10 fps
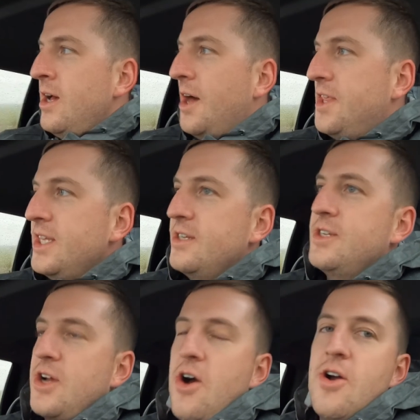I think there's
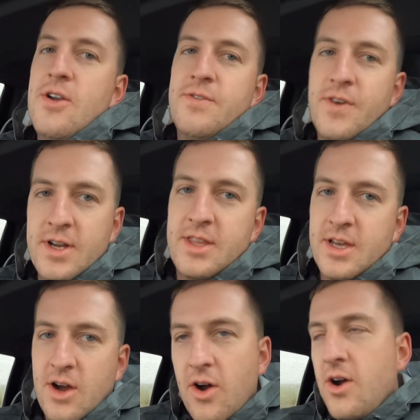a car in front of
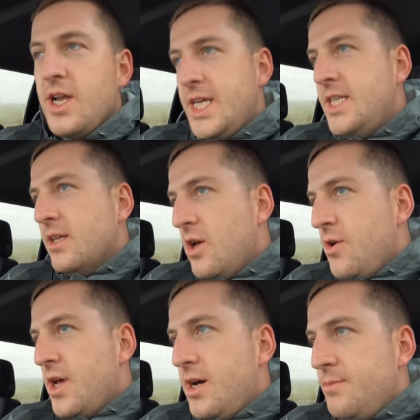the car I need to
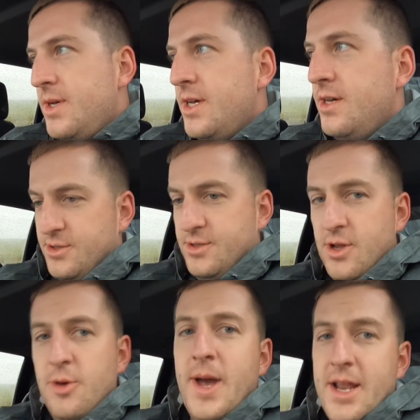load up. There's
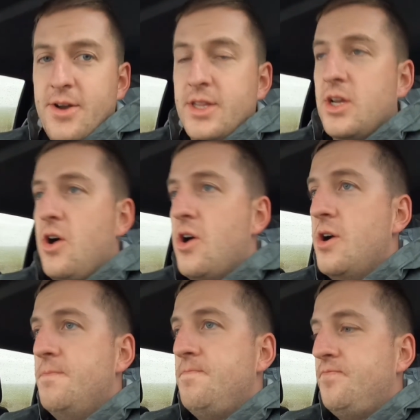no battery in the car.